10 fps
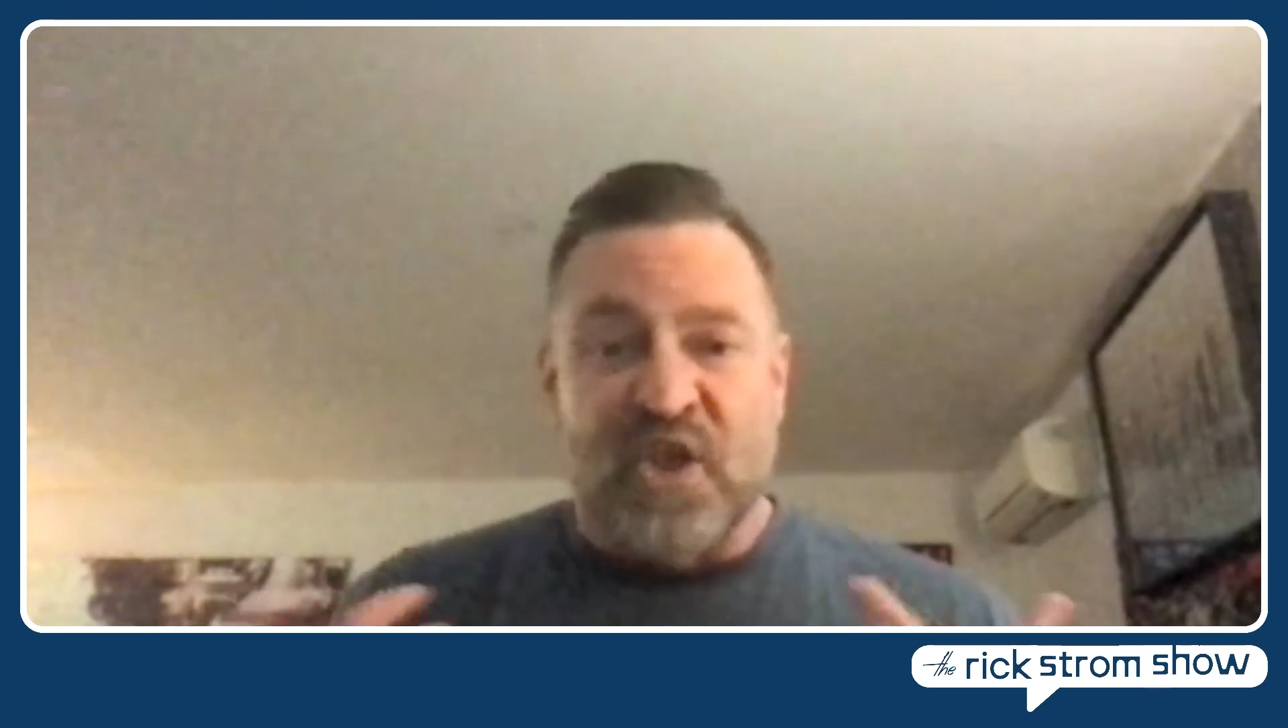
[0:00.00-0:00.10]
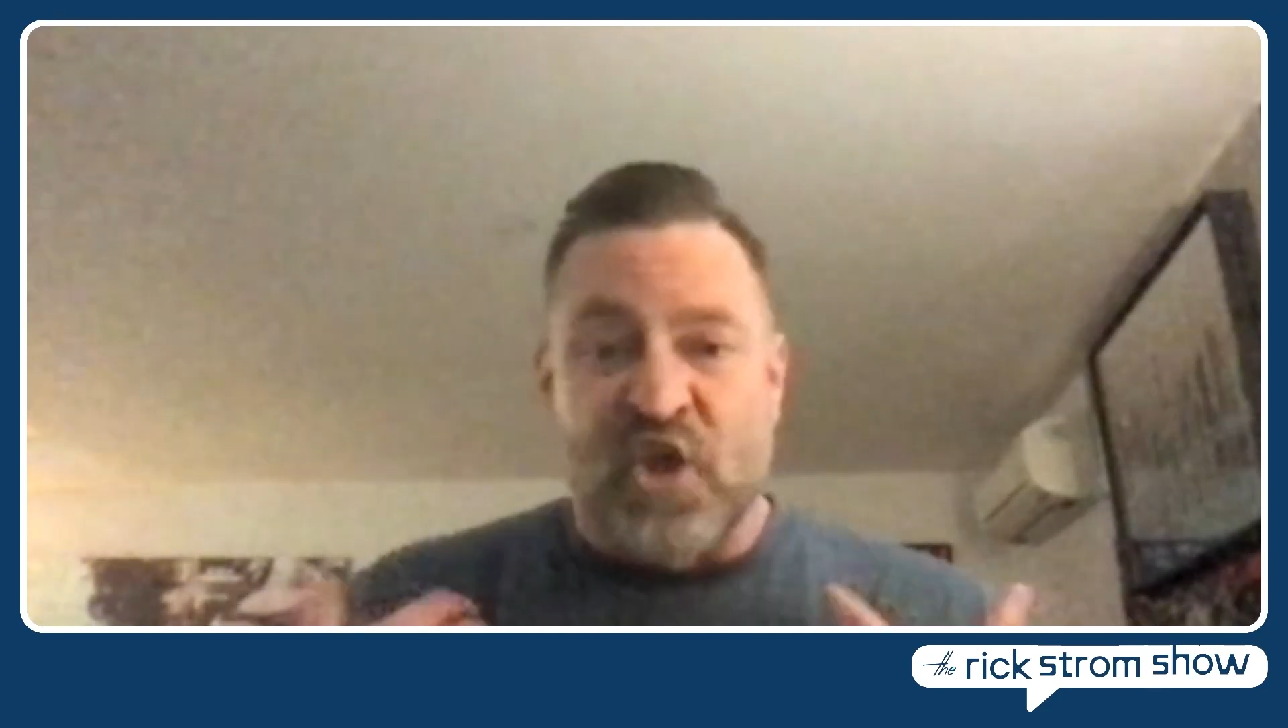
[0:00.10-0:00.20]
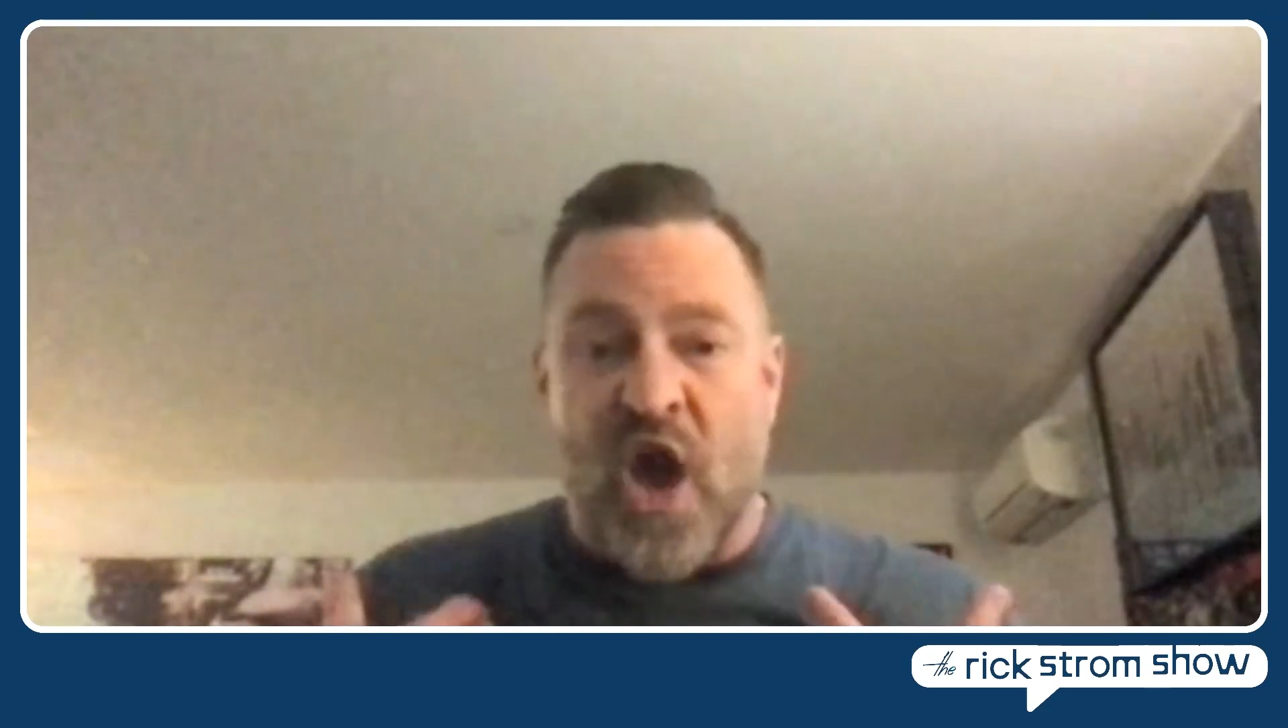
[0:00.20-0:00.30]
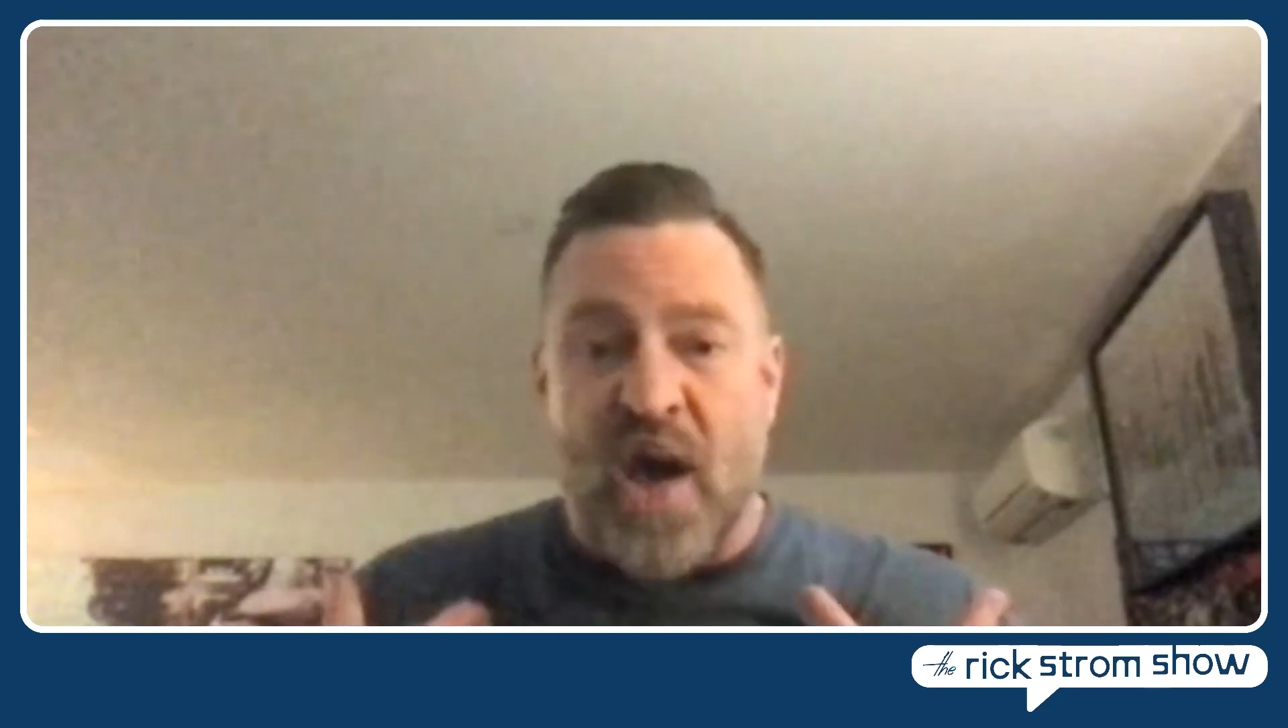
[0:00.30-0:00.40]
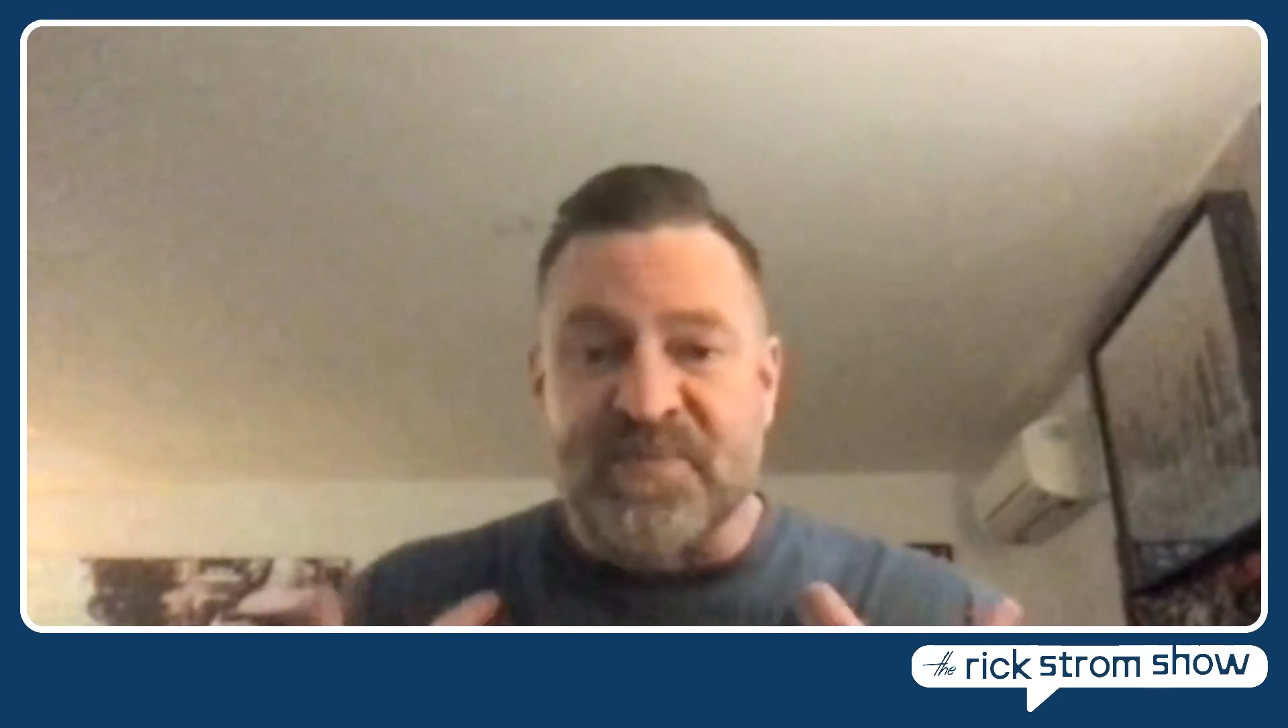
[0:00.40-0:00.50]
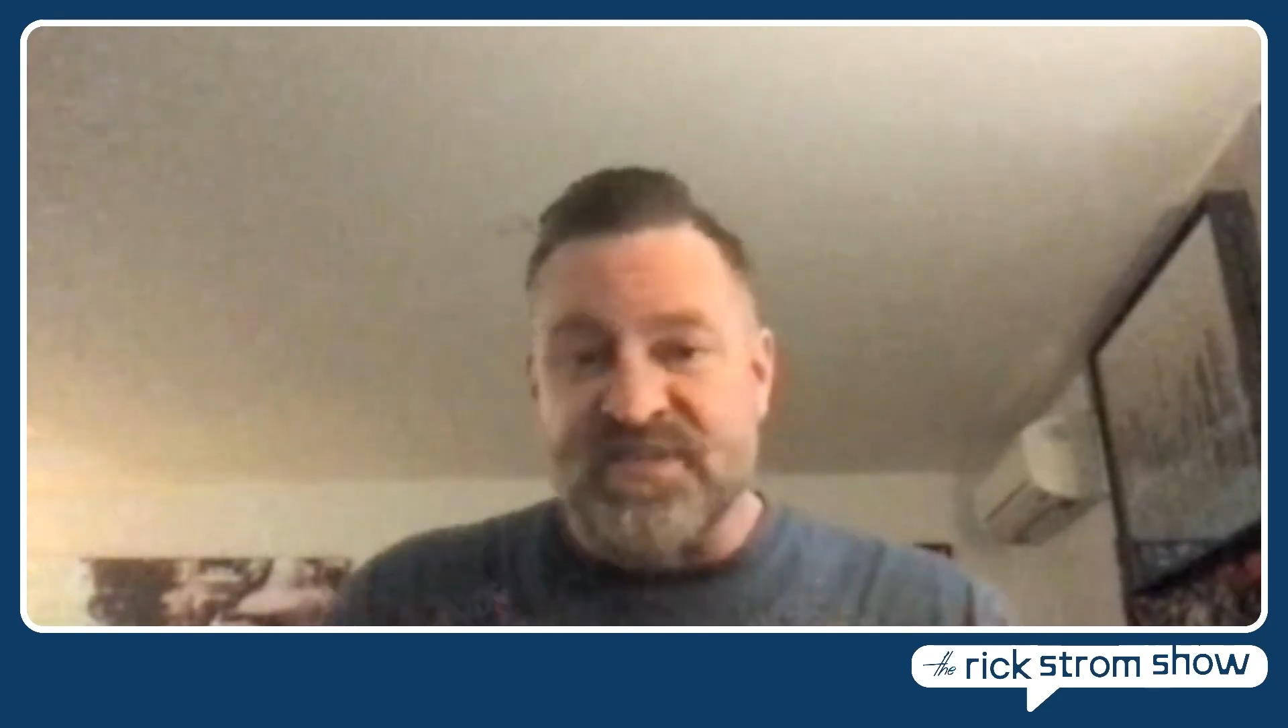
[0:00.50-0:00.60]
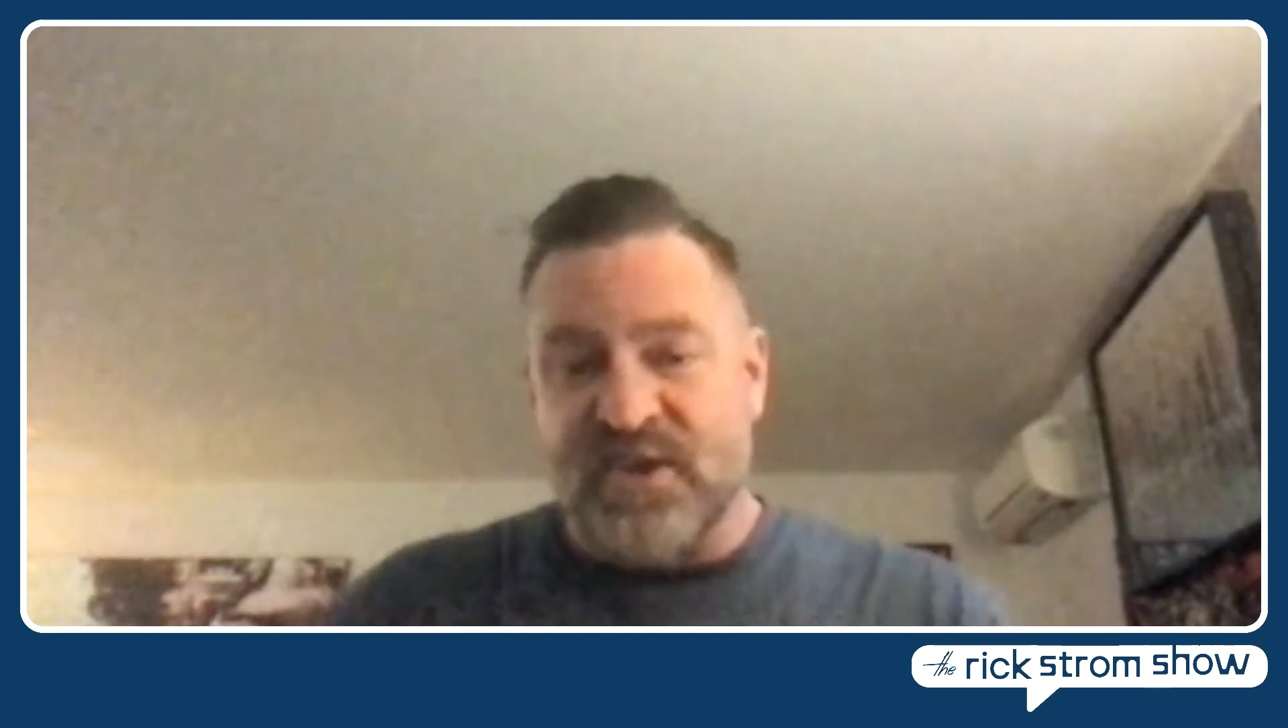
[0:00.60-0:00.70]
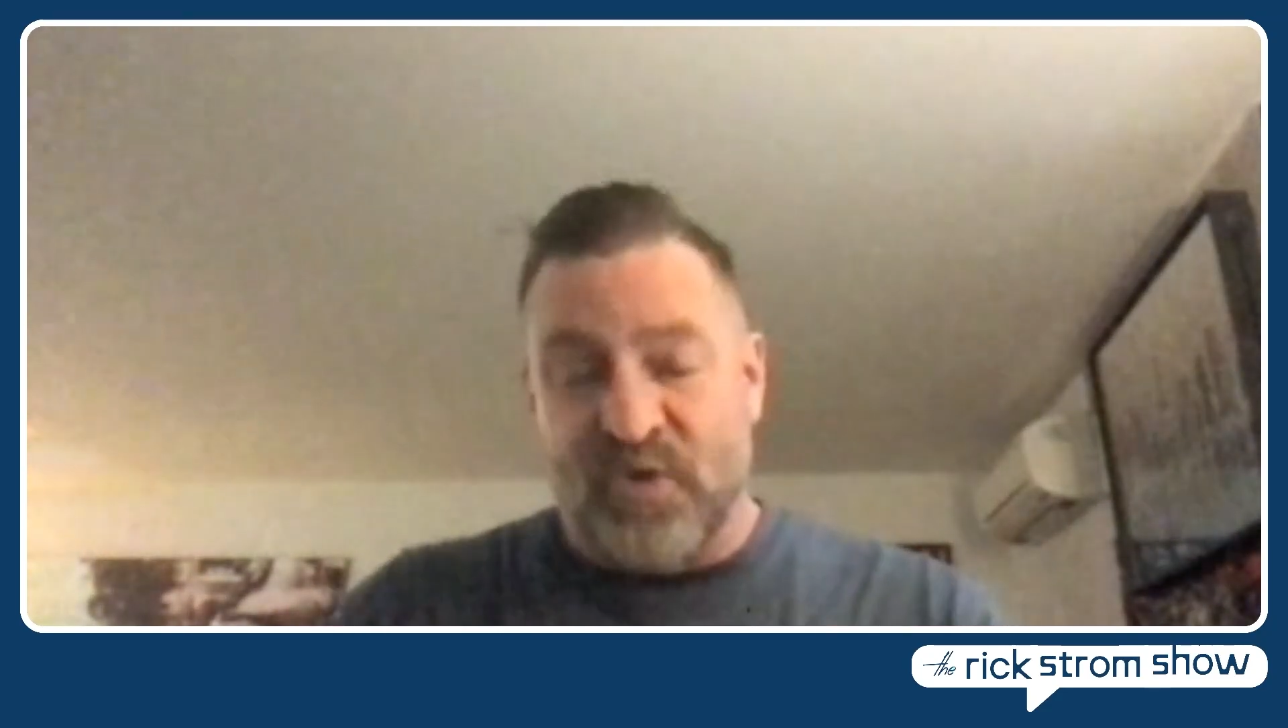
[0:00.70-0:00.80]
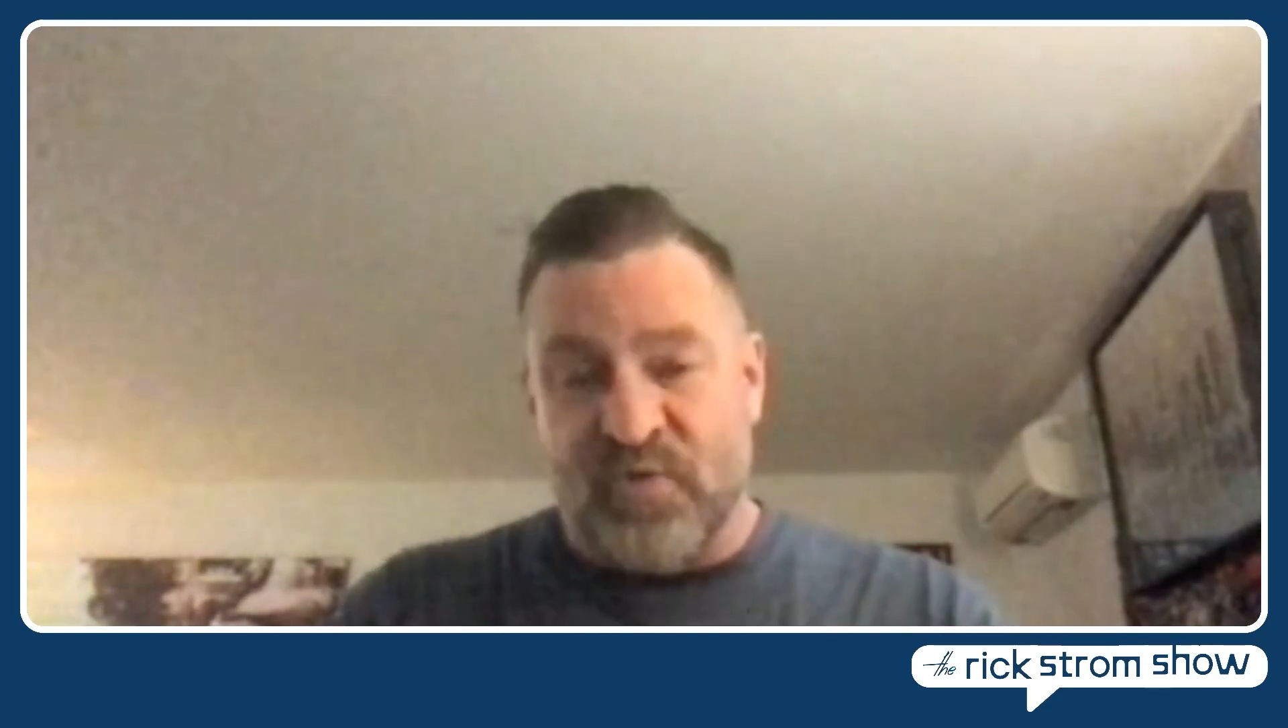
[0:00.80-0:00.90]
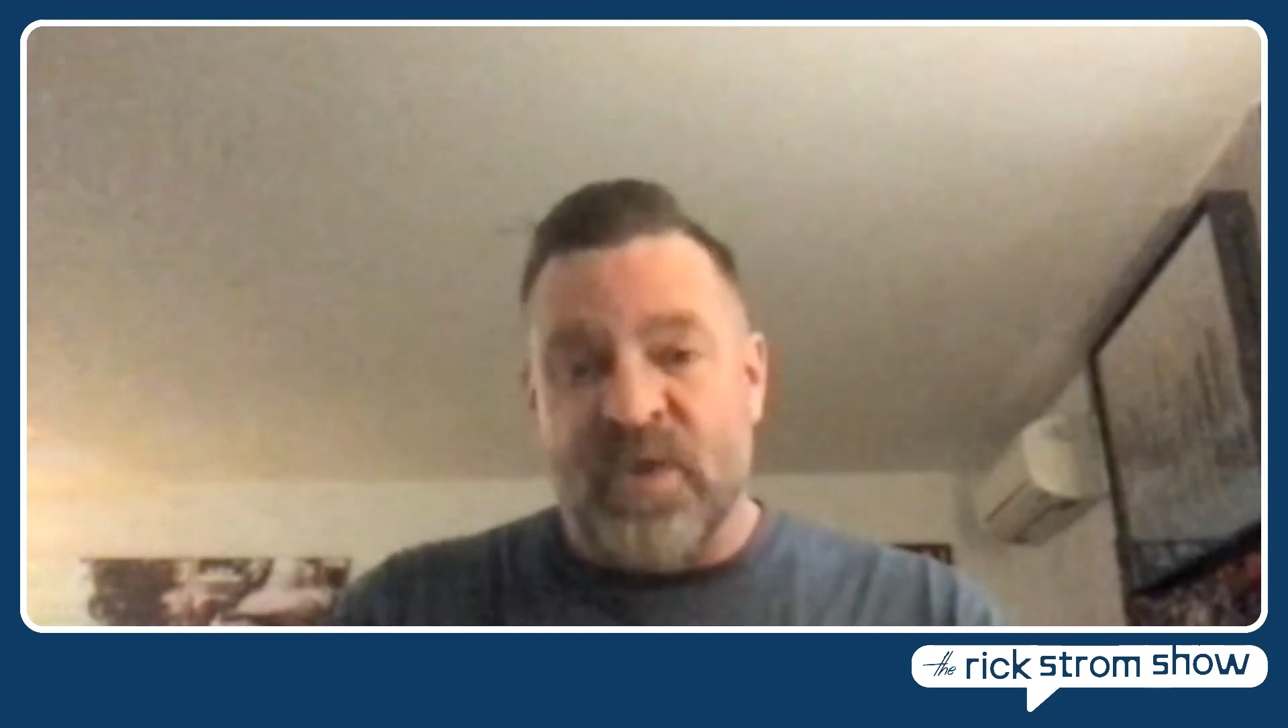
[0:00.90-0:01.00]
Cops,
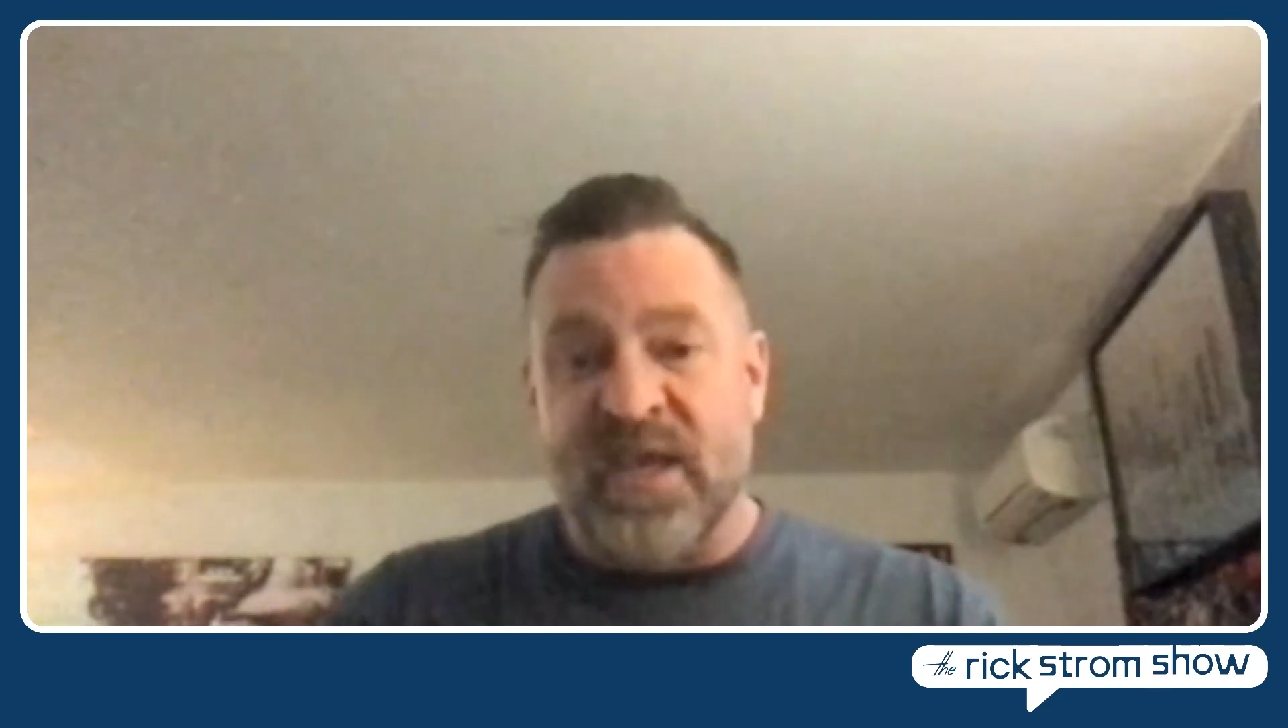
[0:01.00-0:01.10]
and we